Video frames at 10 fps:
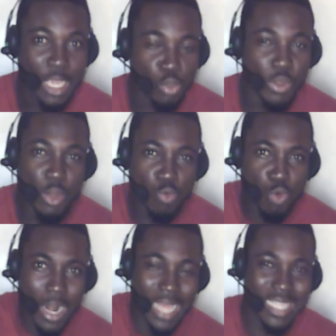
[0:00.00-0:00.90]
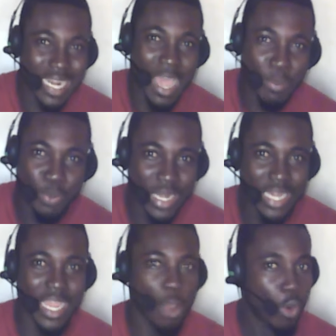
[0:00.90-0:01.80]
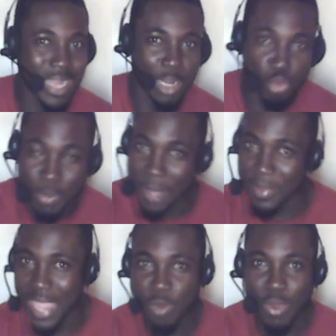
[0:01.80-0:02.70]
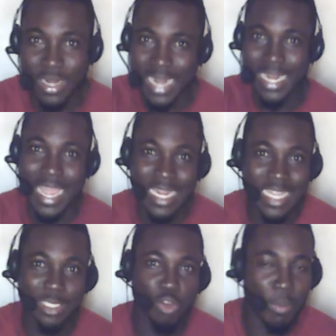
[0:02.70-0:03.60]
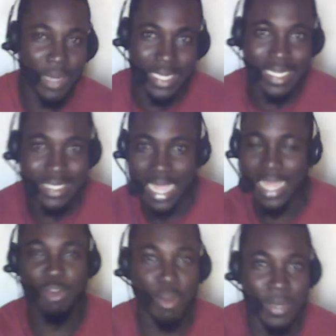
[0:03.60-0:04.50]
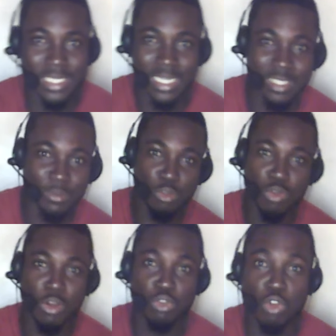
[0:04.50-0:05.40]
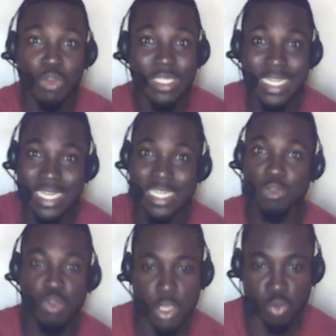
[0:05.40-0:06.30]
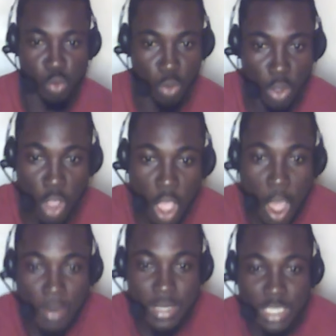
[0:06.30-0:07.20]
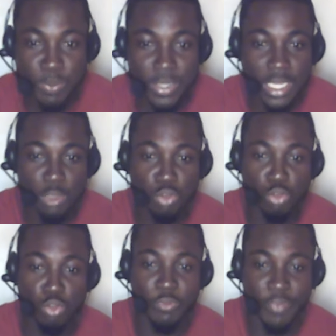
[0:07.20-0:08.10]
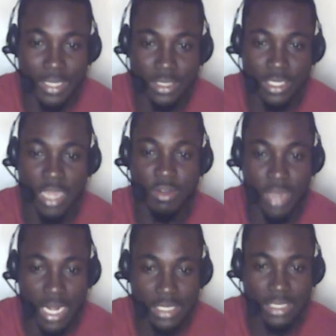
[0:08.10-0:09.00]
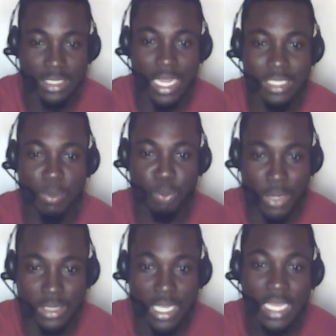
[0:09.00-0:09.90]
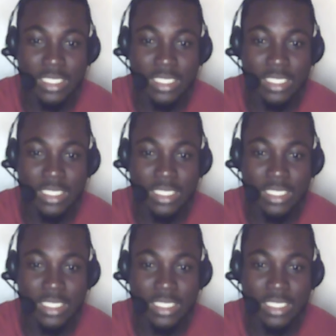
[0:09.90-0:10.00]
So in the role as an MP in India, what they are to be, and what an NDC communicator, and of a trend TV, so you know, you get the degree. So speaking truth to fact and reality, that's the point.